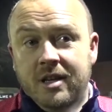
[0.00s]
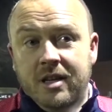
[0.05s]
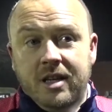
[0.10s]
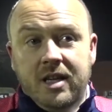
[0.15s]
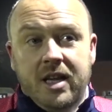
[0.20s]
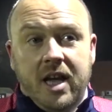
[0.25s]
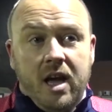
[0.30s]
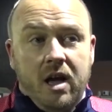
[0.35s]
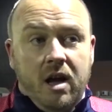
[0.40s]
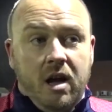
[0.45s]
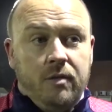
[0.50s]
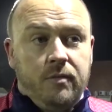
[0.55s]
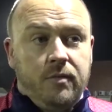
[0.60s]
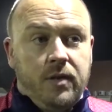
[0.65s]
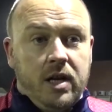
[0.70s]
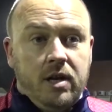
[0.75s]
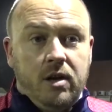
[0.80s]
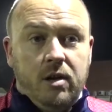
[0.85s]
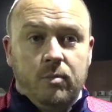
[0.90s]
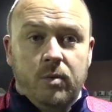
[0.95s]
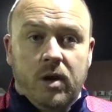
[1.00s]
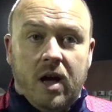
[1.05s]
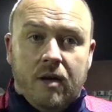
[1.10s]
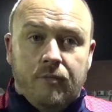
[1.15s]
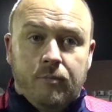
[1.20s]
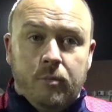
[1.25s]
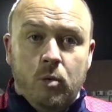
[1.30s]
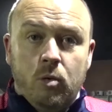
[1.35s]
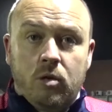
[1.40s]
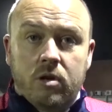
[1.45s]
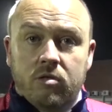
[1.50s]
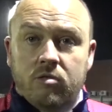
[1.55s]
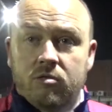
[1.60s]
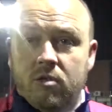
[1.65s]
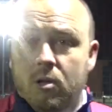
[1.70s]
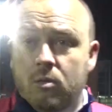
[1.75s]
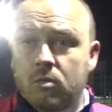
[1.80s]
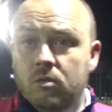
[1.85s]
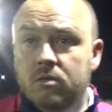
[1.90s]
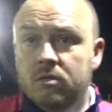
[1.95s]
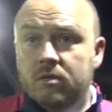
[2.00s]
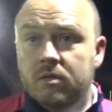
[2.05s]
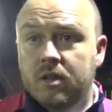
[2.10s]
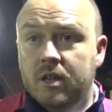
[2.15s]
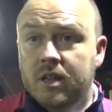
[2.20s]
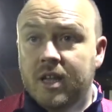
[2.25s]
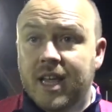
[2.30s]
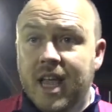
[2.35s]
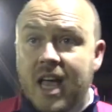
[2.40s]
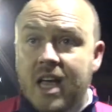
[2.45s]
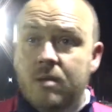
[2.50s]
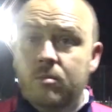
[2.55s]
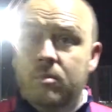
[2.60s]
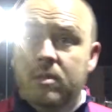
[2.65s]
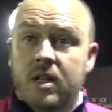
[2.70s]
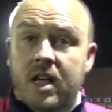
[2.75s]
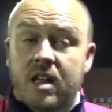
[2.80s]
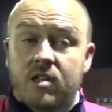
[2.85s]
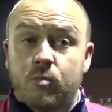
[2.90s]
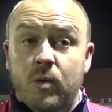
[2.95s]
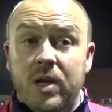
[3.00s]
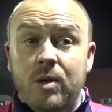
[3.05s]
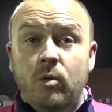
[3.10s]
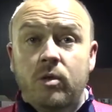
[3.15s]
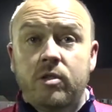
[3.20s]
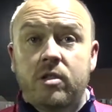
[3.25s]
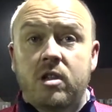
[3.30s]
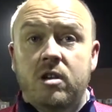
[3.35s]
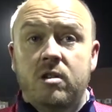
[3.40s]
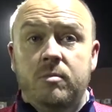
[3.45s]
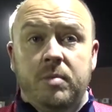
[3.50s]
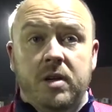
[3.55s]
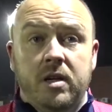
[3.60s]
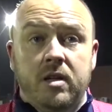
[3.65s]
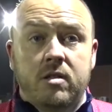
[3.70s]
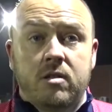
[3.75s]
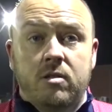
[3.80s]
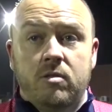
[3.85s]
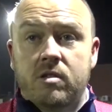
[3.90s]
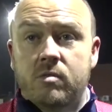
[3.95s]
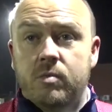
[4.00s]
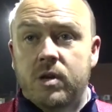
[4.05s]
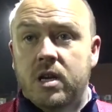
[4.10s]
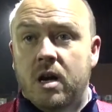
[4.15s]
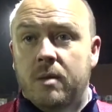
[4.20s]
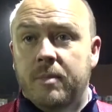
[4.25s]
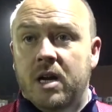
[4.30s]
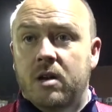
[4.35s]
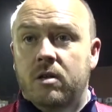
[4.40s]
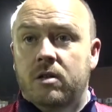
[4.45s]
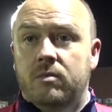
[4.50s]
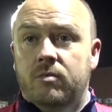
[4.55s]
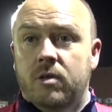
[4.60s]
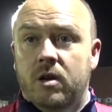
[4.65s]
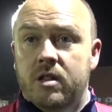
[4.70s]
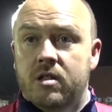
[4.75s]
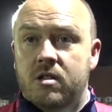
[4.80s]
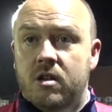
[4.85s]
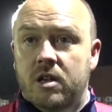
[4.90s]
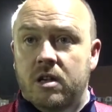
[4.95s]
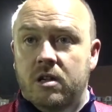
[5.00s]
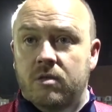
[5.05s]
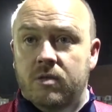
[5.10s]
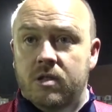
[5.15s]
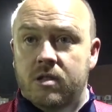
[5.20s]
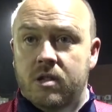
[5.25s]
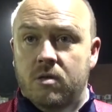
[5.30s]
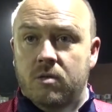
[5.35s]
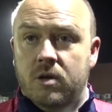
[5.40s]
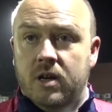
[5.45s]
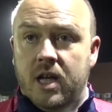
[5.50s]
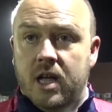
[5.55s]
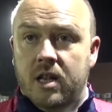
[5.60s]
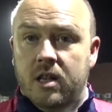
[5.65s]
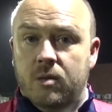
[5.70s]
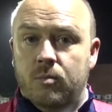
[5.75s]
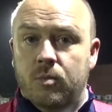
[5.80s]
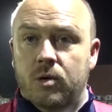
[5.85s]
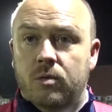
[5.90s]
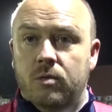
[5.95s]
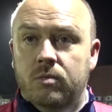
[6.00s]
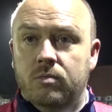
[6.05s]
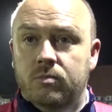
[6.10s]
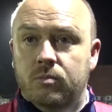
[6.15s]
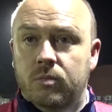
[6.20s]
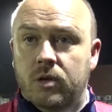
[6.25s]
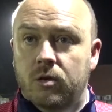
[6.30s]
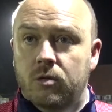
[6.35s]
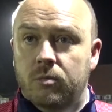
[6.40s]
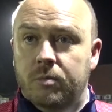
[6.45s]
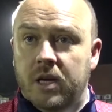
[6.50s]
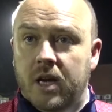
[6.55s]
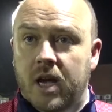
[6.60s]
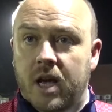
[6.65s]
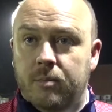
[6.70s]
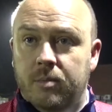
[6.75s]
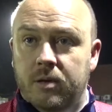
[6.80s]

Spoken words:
yeah, hopefully, look, we'll have more control of the game as we want to, but as long as we come out on the right side of the result again, then we'll all be happy.